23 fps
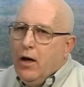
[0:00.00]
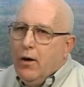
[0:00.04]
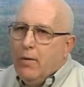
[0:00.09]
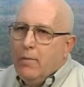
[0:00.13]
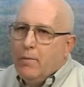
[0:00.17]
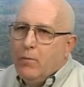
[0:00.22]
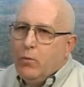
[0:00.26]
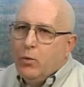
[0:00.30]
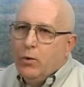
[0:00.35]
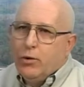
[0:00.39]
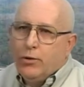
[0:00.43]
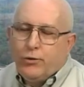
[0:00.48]

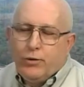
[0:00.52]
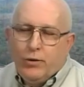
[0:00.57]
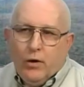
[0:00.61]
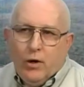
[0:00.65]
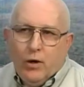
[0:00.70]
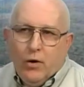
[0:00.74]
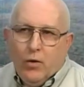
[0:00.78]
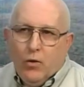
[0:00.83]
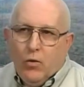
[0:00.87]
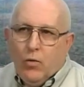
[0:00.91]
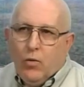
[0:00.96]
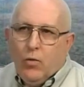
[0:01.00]
will
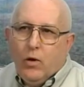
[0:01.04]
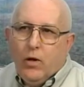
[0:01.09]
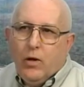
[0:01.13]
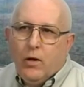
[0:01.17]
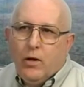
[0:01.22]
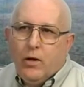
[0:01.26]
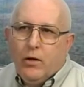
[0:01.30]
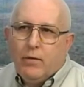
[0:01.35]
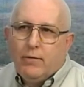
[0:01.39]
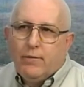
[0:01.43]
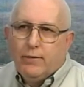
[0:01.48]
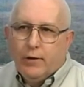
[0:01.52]
show
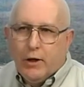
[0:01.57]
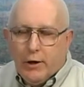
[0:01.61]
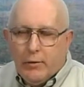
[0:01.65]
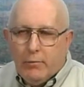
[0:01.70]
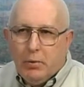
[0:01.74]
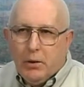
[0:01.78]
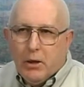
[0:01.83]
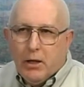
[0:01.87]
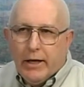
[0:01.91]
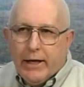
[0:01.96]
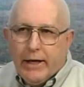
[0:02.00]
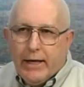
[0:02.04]

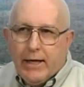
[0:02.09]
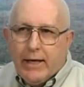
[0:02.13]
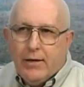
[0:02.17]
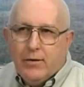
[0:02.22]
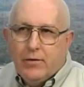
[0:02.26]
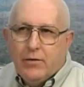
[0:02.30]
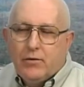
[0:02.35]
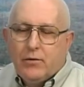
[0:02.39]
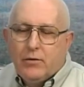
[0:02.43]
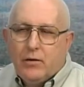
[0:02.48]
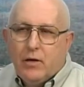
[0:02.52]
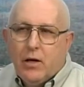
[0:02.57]

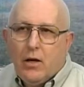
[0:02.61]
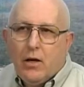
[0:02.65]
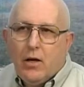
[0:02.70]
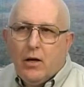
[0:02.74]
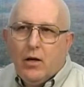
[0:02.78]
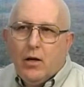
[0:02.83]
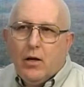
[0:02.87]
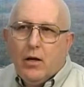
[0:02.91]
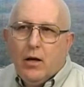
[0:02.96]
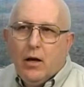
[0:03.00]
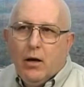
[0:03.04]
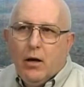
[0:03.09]
floodplains,
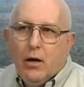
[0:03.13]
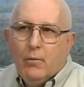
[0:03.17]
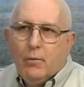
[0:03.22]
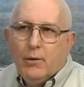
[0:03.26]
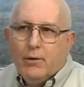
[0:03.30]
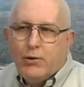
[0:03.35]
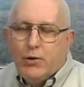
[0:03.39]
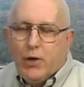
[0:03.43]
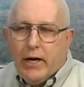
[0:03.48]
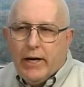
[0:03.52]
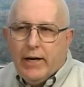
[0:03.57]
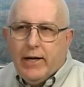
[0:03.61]
a
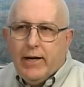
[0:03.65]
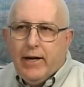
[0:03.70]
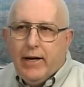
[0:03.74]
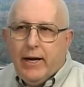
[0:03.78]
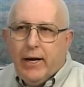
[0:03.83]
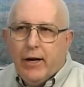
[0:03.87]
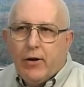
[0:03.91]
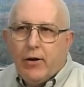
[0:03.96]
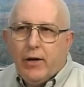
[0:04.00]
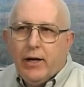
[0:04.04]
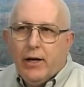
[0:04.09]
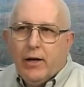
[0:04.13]
shaded
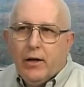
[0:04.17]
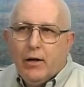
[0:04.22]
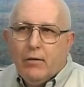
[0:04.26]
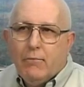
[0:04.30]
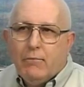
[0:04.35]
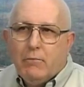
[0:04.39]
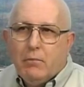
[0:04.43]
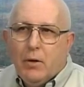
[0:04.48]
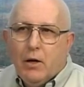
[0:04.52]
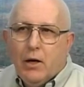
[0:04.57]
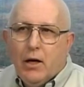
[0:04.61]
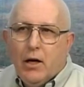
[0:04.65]
area,
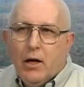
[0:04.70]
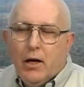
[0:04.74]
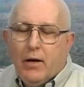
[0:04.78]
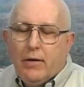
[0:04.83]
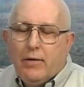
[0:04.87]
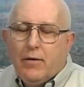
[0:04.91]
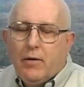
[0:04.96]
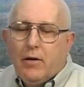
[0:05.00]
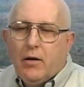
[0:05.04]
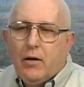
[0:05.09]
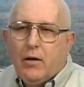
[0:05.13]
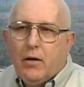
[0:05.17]
but
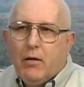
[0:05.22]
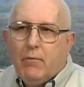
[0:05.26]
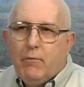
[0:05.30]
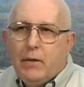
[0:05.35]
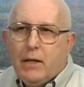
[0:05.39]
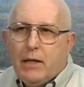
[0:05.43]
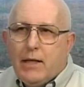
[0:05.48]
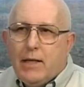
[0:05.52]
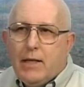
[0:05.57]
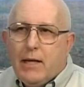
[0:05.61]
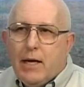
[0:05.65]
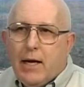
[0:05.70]

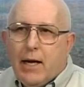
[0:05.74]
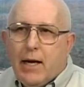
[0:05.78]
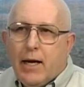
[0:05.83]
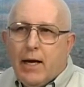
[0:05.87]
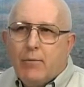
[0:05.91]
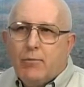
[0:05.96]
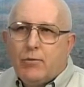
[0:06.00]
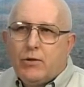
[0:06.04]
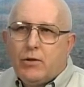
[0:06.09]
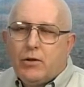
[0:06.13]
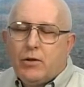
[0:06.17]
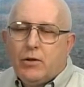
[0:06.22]
many
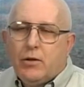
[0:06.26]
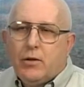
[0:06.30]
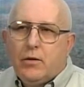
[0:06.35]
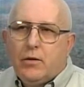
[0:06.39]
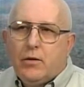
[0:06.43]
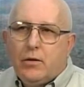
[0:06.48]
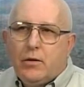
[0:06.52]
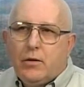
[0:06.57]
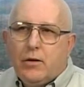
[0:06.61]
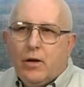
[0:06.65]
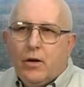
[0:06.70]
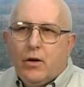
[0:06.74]
times
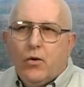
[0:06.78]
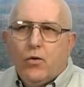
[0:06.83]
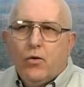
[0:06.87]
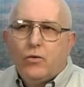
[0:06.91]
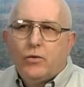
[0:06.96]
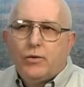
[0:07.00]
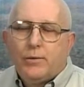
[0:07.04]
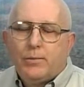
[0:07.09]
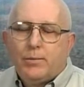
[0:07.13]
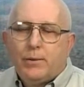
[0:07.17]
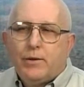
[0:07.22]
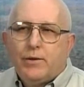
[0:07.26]
to know
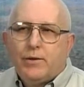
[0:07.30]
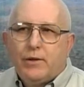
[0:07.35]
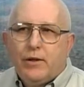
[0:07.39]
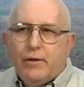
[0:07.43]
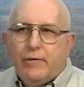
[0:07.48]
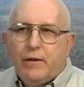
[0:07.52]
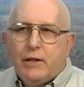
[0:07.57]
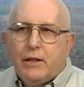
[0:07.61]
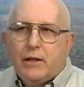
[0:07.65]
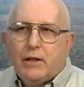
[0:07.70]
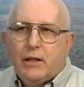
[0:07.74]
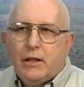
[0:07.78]

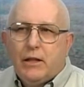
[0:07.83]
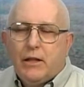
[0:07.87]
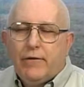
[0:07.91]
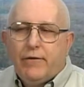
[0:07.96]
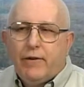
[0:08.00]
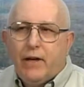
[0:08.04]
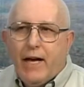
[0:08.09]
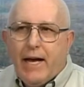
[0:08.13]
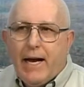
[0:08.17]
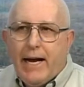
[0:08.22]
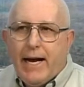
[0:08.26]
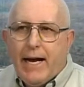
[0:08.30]
specifically if
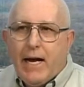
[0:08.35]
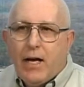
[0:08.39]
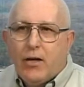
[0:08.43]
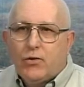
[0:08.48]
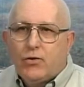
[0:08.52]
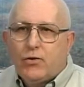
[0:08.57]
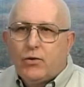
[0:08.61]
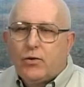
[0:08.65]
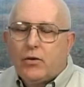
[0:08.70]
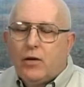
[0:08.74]
a house